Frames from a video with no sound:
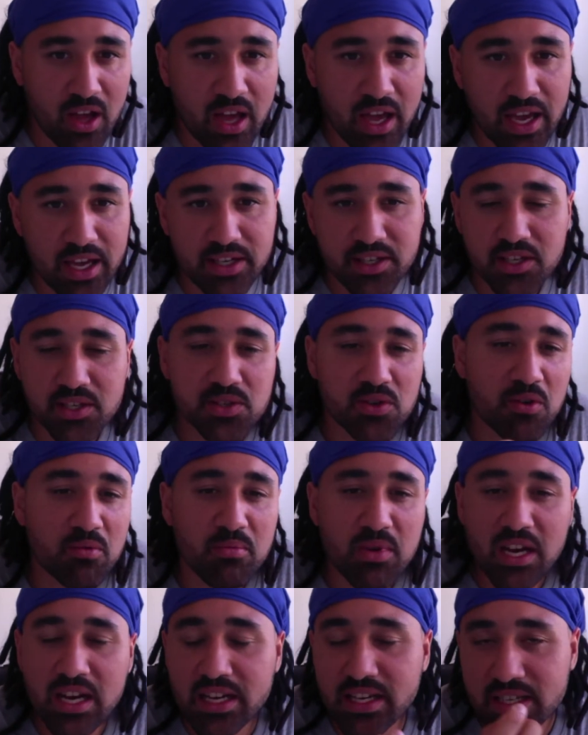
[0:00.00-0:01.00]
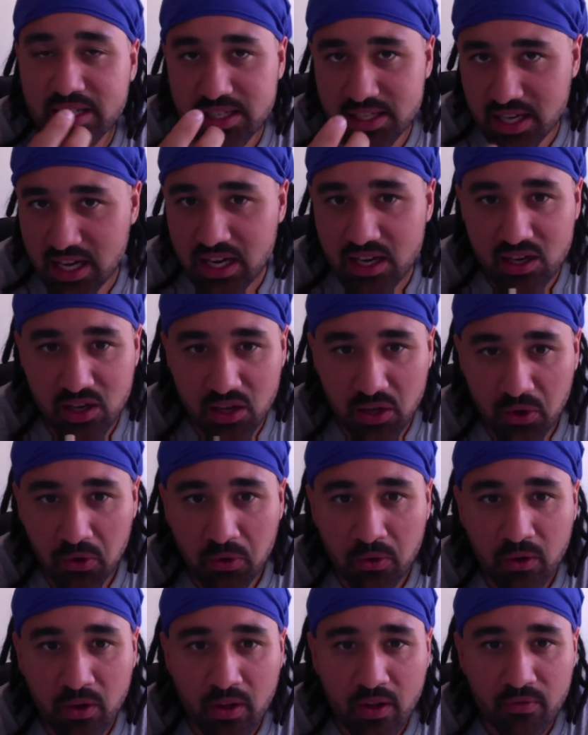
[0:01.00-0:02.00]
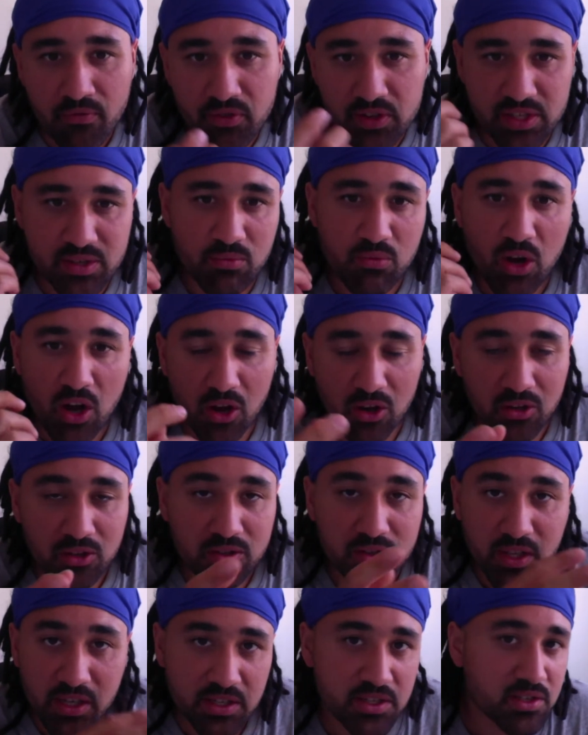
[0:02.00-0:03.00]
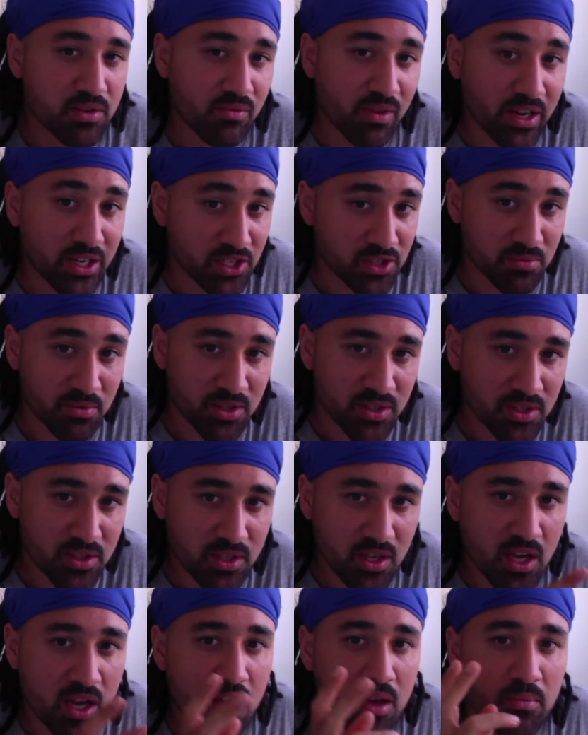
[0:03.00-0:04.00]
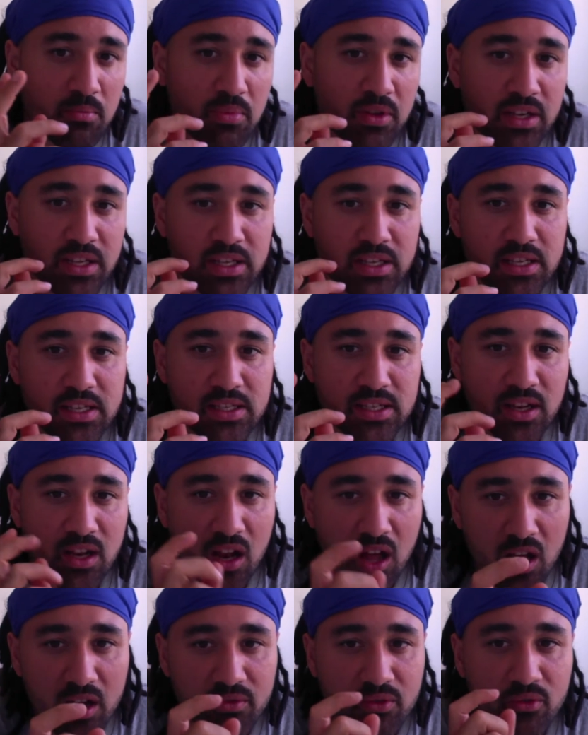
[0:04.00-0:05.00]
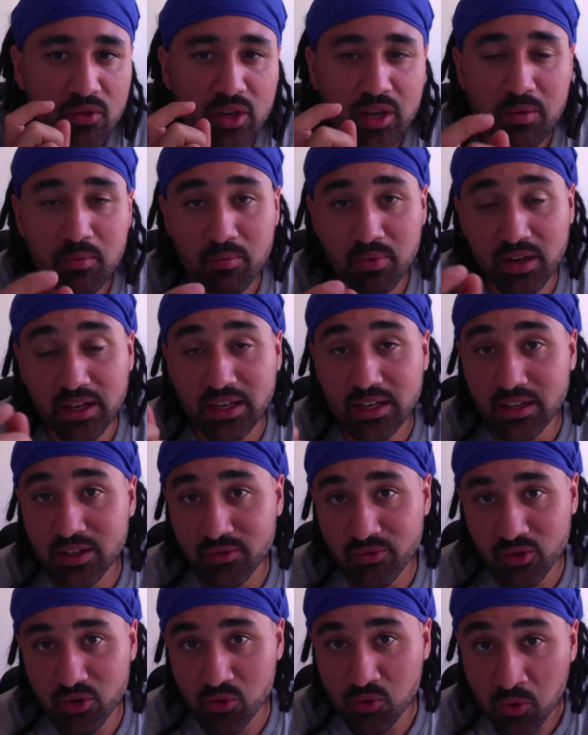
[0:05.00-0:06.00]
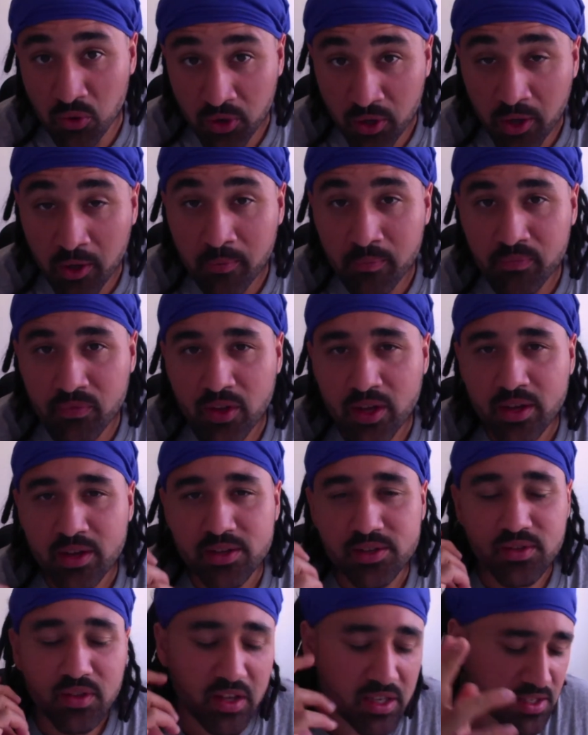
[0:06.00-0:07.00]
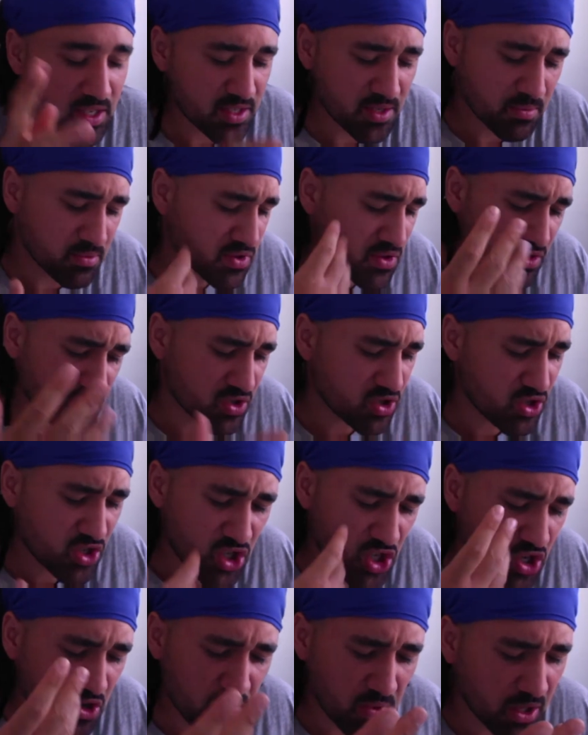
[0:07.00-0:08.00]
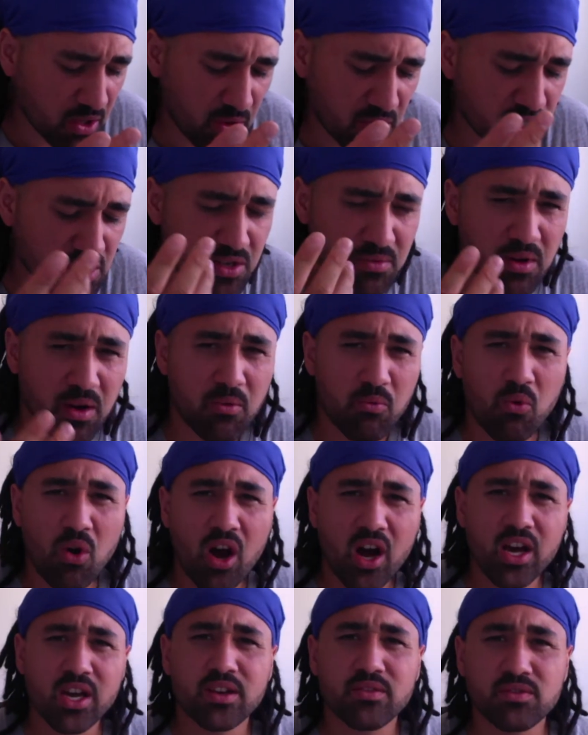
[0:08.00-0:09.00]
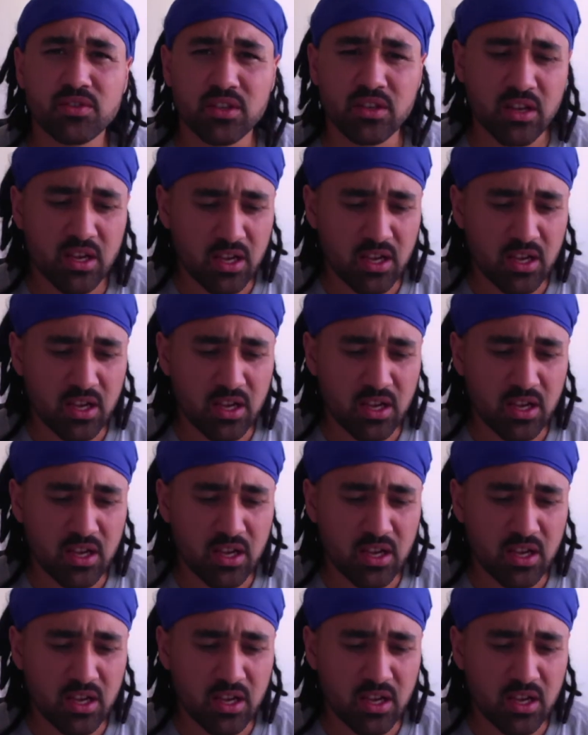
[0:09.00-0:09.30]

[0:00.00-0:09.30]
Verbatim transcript: It does not merely continue this world and its arrangements, but it is life of a completely different order. So they said some sort of stupid question about wives and